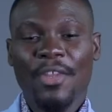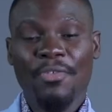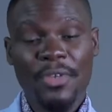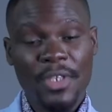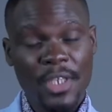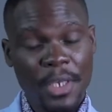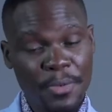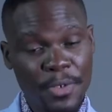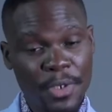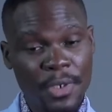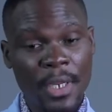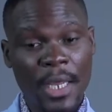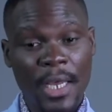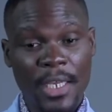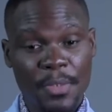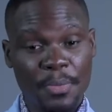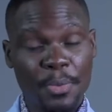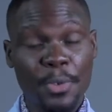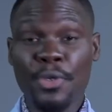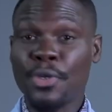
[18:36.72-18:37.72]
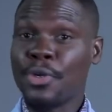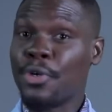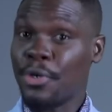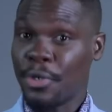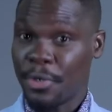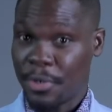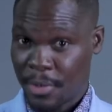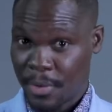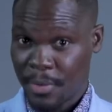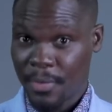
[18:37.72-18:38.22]
The reception has been
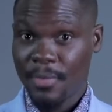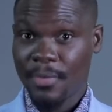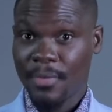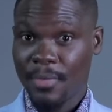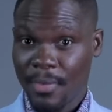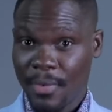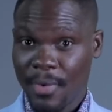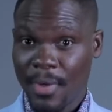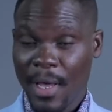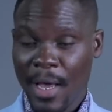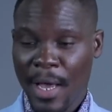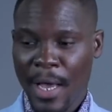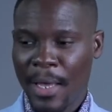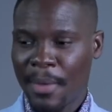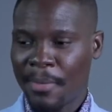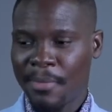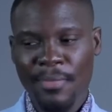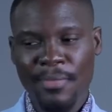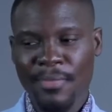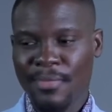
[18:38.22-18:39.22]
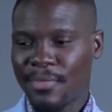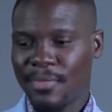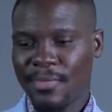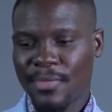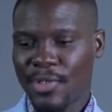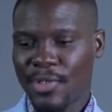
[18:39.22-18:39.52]
good. I don't